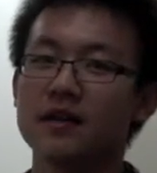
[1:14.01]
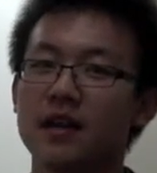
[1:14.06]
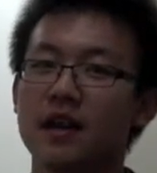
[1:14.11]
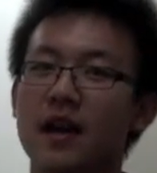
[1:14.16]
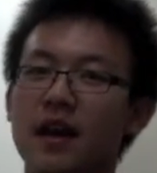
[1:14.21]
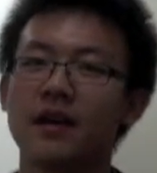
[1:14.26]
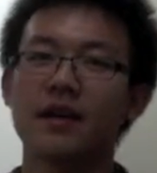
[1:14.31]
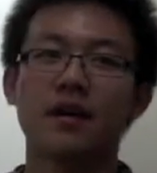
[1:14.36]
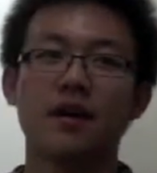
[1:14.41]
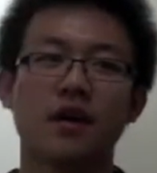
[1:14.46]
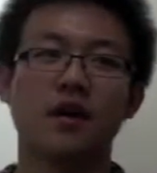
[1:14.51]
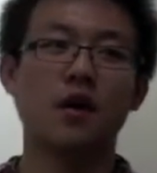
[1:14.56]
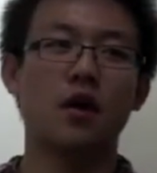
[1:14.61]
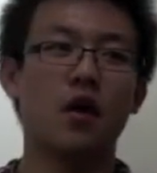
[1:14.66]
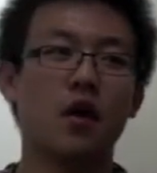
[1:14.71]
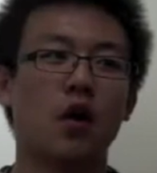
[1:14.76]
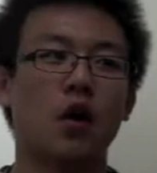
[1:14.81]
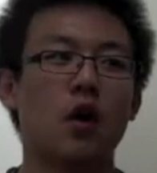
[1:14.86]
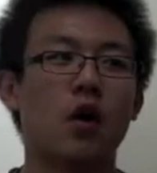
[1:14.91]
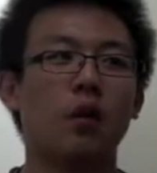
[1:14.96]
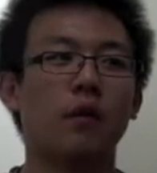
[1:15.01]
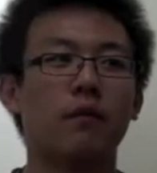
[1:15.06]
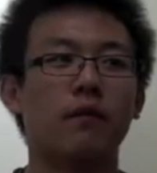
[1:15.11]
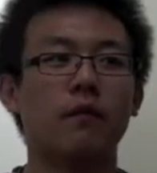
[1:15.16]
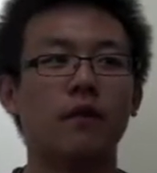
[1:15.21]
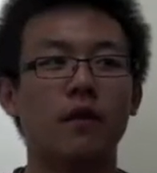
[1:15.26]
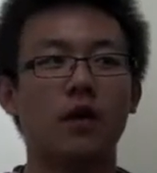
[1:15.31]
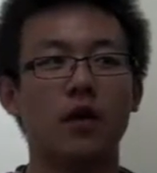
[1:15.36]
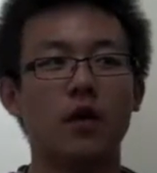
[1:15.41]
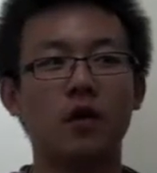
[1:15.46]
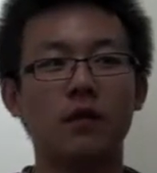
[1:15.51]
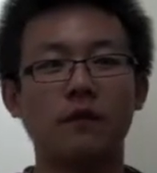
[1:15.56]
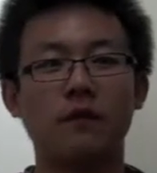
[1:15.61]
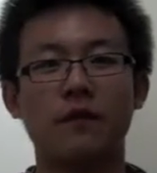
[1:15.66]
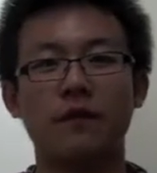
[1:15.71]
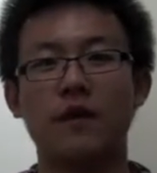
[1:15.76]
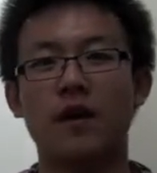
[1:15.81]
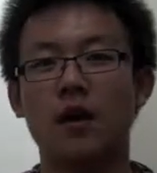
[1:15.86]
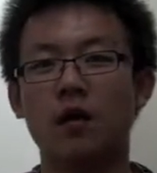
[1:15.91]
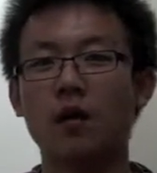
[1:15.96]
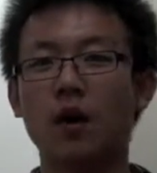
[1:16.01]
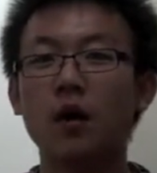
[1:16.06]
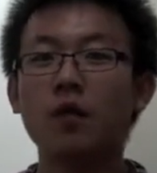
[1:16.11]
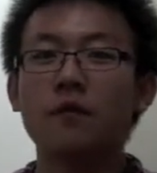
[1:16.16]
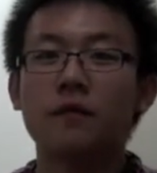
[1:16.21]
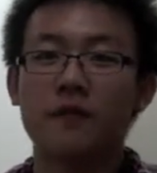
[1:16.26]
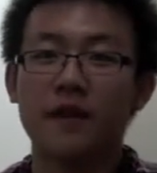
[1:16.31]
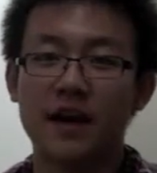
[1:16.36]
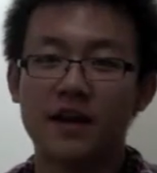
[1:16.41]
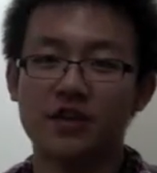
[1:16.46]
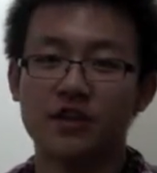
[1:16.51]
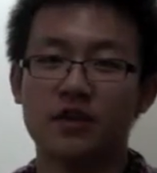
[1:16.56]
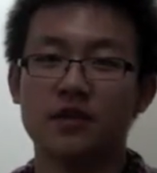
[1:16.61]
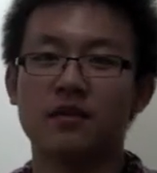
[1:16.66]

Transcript: It's like old fashioned.